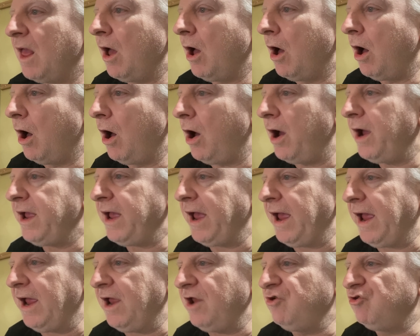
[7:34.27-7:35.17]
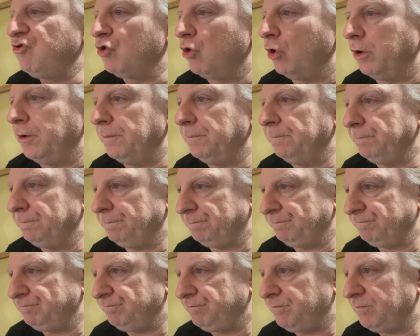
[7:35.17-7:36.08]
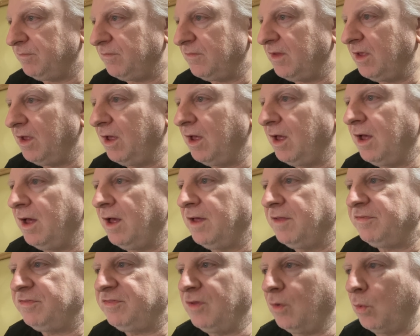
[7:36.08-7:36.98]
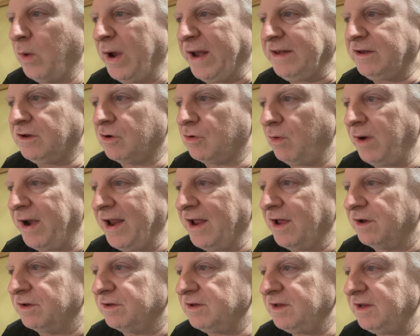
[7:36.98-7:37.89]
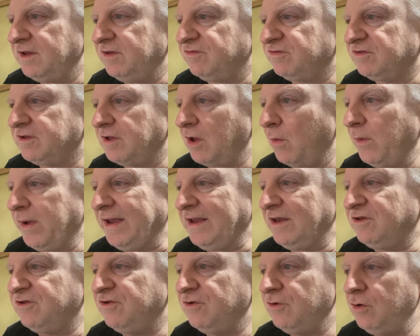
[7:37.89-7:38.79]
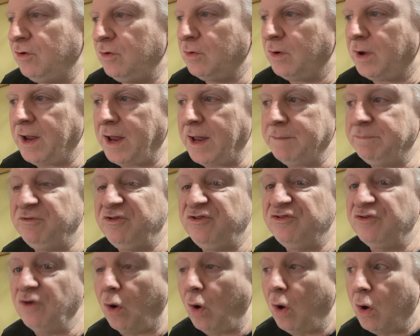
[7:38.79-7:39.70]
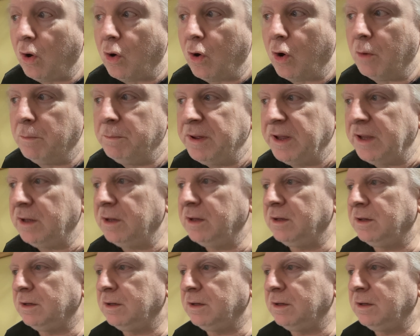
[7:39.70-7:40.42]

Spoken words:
Hi, Andrew. The wet ground is going to absorb